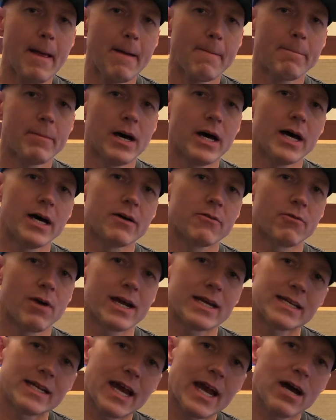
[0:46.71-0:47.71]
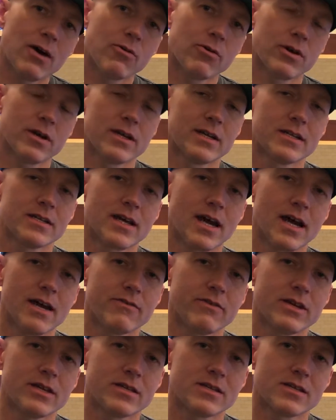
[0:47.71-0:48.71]
But right now we're going to dive
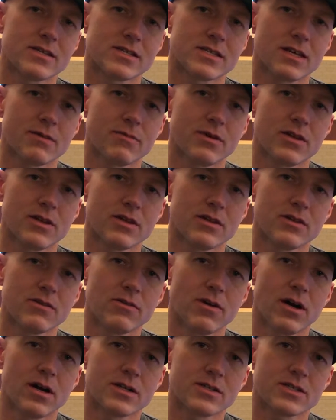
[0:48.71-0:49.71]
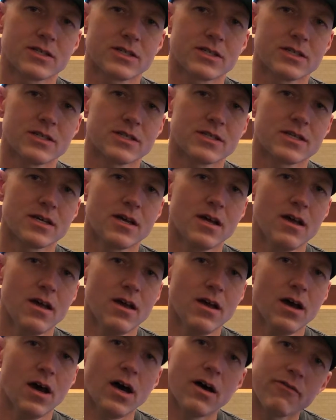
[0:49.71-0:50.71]
into some of the nuances
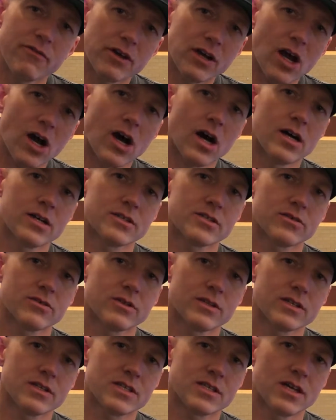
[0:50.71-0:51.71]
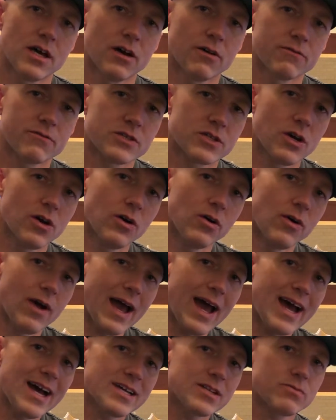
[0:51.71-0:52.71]
of the console itself. So
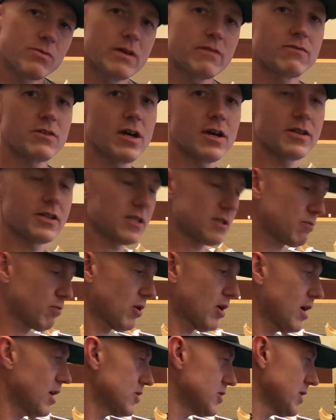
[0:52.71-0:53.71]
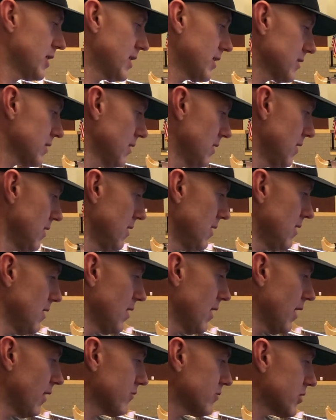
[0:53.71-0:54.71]
as we've done this project,
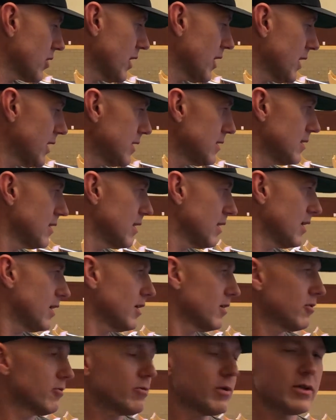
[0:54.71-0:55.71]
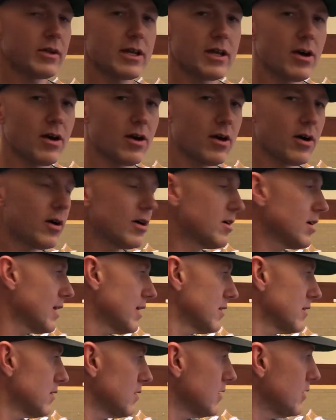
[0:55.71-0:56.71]
I've tried really hard,
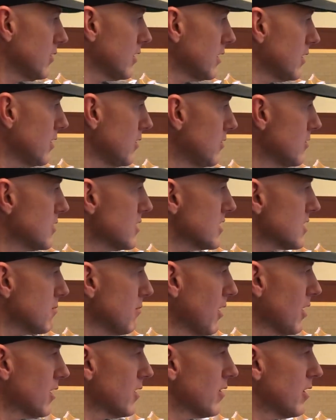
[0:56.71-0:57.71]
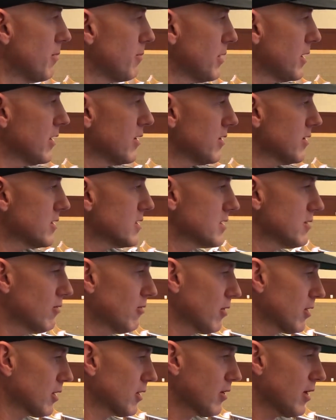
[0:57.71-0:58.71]
and you can use this monitor up here. This will
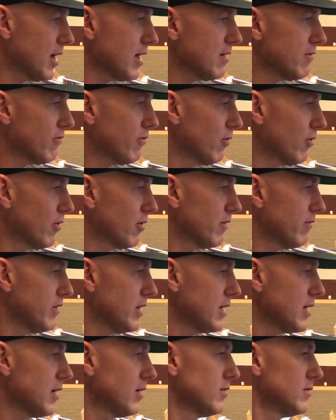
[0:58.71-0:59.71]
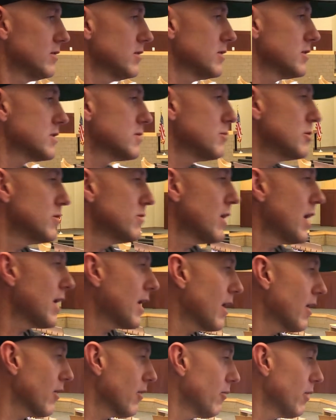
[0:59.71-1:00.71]
work great for the video. Let's move that
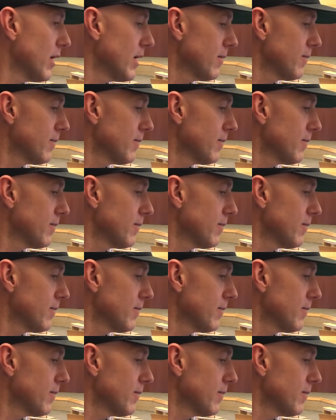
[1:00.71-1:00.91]
out of the way.